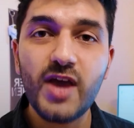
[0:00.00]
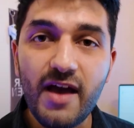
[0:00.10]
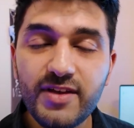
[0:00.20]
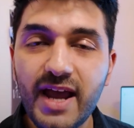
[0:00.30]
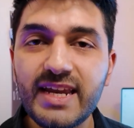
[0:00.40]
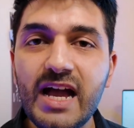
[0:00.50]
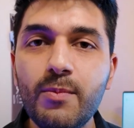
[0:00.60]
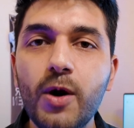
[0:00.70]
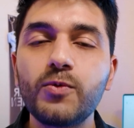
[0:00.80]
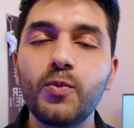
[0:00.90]
you have an idea
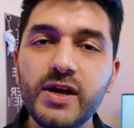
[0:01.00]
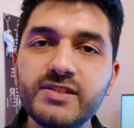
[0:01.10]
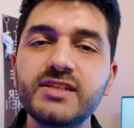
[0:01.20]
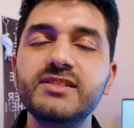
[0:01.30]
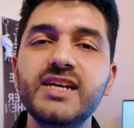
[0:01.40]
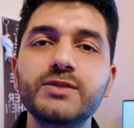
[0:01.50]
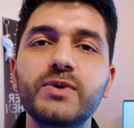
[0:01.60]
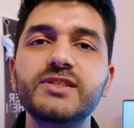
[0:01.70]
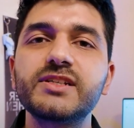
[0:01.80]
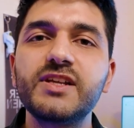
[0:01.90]
about what is this
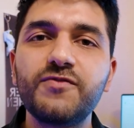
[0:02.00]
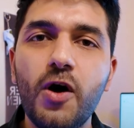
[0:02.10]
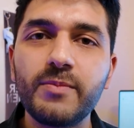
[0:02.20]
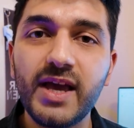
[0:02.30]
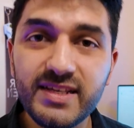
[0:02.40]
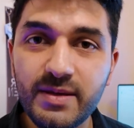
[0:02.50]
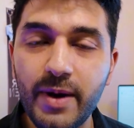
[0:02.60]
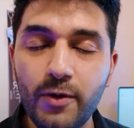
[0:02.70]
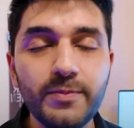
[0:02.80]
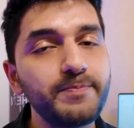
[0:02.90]
DS-160 form is
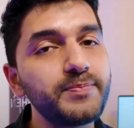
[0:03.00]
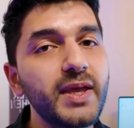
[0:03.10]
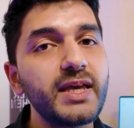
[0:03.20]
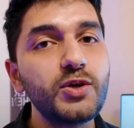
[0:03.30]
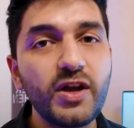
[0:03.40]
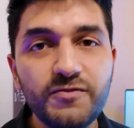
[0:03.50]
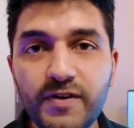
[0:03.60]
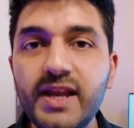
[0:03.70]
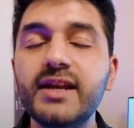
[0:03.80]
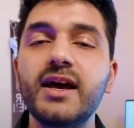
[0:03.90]
about, you can
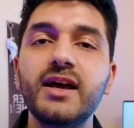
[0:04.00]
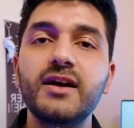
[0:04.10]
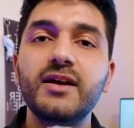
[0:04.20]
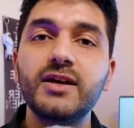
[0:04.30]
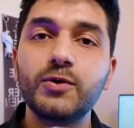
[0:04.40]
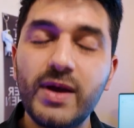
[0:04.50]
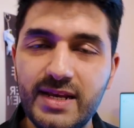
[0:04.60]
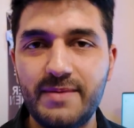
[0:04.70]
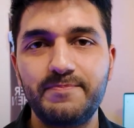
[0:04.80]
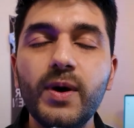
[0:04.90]
fill it
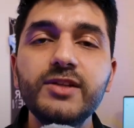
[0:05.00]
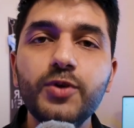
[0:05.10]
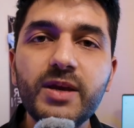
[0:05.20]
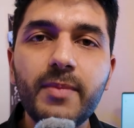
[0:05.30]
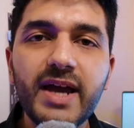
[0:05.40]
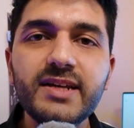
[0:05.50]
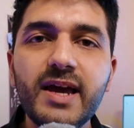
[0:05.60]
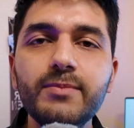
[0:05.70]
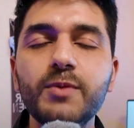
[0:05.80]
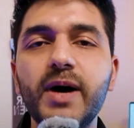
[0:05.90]
quickly. Well, during my
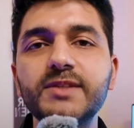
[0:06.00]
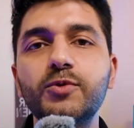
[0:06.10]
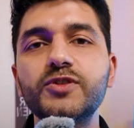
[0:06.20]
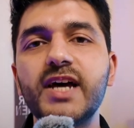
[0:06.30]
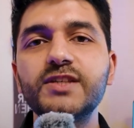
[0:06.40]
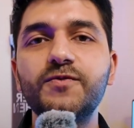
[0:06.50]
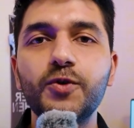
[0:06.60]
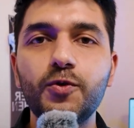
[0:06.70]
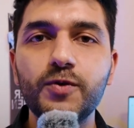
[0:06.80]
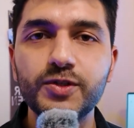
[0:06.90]
time, the passport size
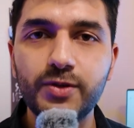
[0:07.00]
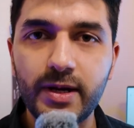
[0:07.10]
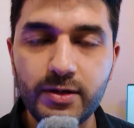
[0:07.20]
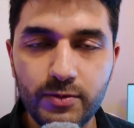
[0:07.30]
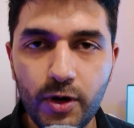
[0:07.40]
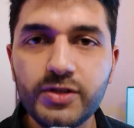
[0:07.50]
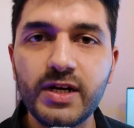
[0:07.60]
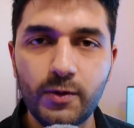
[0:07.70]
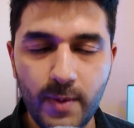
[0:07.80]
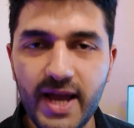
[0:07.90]
photo was
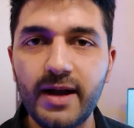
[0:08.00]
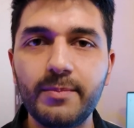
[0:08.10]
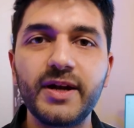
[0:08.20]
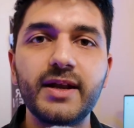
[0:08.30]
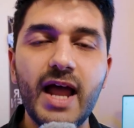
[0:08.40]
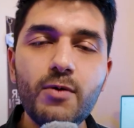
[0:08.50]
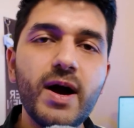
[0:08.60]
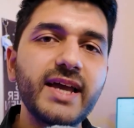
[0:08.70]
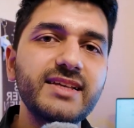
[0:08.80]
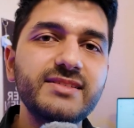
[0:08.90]
not required, but
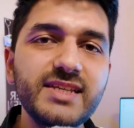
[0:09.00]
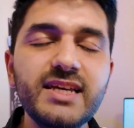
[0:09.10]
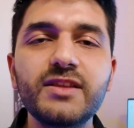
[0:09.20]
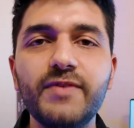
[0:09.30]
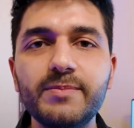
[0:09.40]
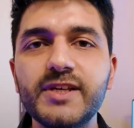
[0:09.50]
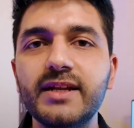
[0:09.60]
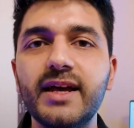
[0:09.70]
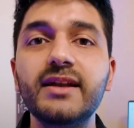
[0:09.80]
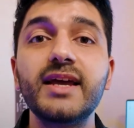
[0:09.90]
now I can see in the
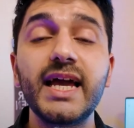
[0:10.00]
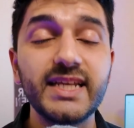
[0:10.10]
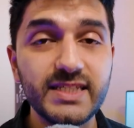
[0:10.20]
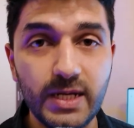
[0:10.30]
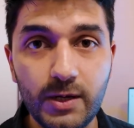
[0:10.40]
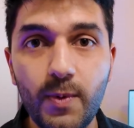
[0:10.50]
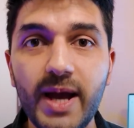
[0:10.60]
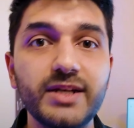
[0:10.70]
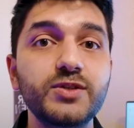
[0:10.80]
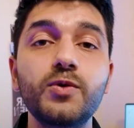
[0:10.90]
website that it is
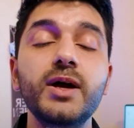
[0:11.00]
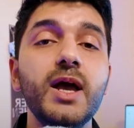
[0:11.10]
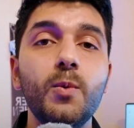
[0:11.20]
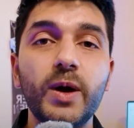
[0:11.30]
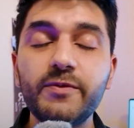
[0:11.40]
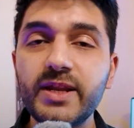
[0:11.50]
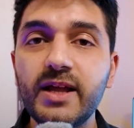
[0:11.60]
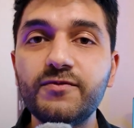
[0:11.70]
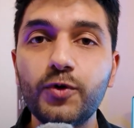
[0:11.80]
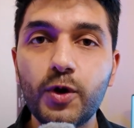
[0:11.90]
required. So whatever
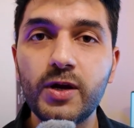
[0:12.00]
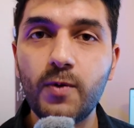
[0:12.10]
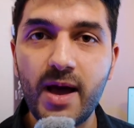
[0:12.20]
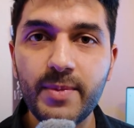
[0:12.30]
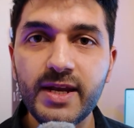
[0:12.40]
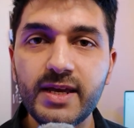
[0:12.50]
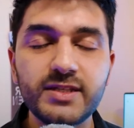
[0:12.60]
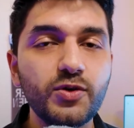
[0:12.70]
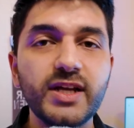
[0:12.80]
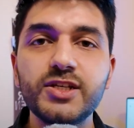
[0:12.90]
that photo requirement
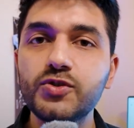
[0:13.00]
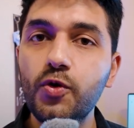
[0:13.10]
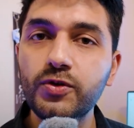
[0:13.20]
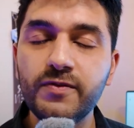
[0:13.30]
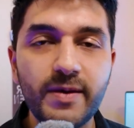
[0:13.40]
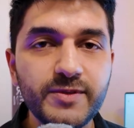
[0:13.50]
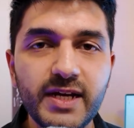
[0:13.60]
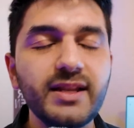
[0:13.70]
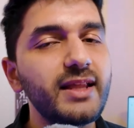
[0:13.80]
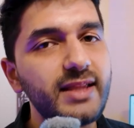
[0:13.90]
is, you can just go to the
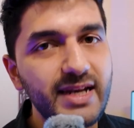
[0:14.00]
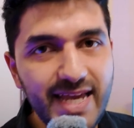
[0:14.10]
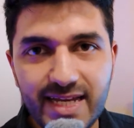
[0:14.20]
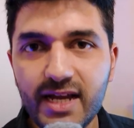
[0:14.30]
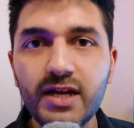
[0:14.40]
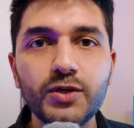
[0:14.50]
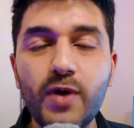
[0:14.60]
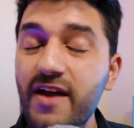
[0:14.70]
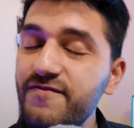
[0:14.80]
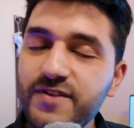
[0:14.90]
website. The link
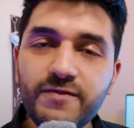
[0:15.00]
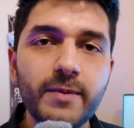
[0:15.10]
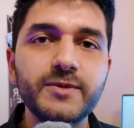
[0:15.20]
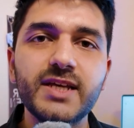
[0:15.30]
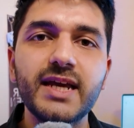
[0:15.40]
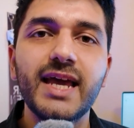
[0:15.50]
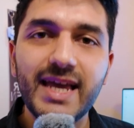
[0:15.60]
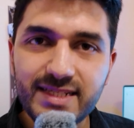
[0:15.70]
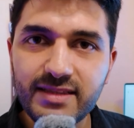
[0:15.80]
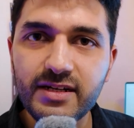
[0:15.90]
to every website
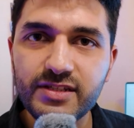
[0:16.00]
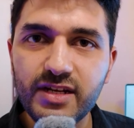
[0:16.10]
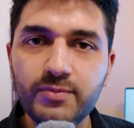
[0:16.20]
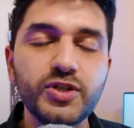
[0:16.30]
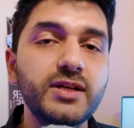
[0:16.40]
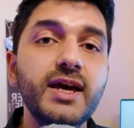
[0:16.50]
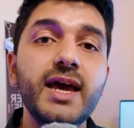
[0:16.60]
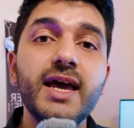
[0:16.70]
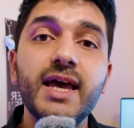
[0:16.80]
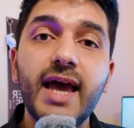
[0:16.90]
is in the description,
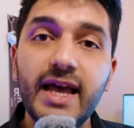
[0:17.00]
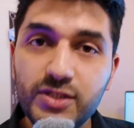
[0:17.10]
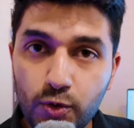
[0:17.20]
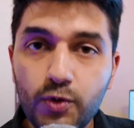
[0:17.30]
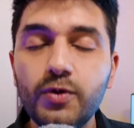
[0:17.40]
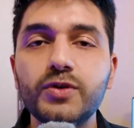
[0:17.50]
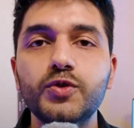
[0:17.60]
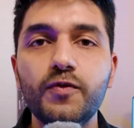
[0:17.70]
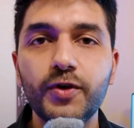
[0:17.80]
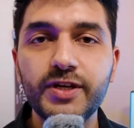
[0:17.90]
and so
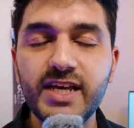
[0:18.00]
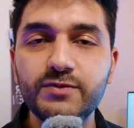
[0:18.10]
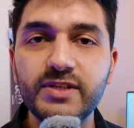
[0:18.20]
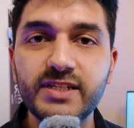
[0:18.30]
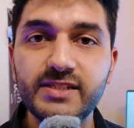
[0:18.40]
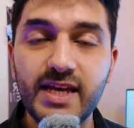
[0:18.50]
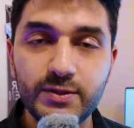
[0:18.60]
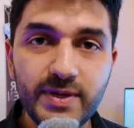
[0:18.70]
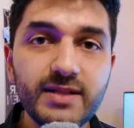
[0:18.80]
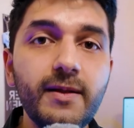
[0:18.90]
for the DS-160
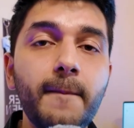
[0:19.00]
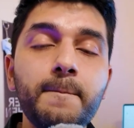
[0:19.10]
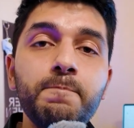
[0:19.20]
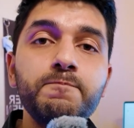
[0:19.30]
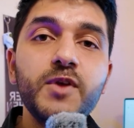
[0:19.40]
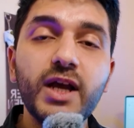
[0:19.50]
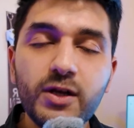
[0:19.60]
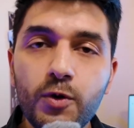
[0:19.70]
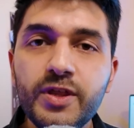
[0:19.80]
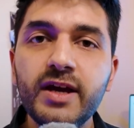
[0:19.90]
as well. You
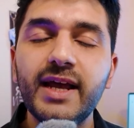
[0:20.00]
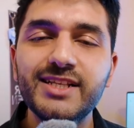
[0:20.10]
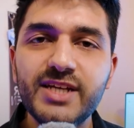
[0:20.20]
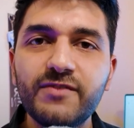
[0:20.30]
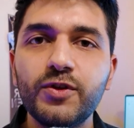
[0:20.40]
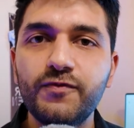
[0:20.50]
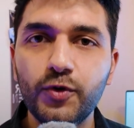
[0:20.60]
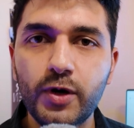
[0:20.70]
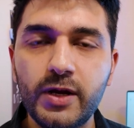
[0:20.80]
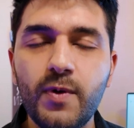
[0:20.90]
can go there and check for the
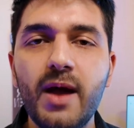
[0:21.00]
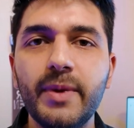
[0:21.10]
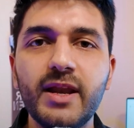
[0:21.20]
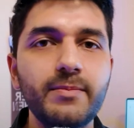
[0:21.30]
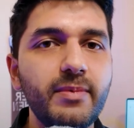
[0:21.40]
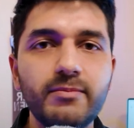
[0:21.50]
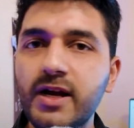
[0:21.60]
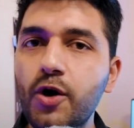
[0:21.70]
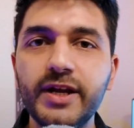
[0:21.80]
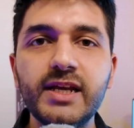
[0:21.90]
photo requirement, and
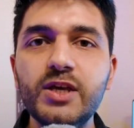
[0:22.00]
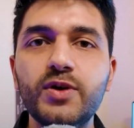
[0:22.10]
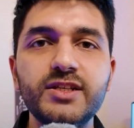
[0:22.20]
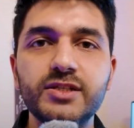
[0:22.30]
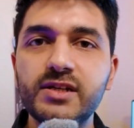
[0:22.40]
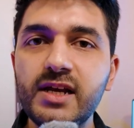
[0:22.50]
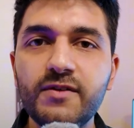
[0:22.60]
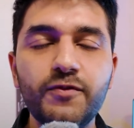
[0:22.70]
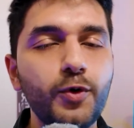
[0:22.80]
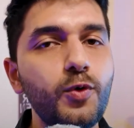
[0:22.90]
accordingly you can just
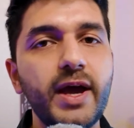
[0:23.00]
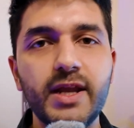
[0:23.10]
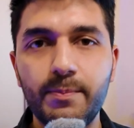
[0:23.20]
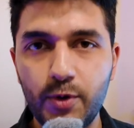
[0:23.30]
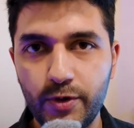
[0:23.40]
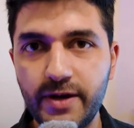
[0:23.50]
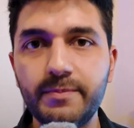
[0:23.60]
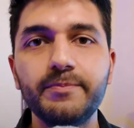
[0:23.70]
click a photo and upload it.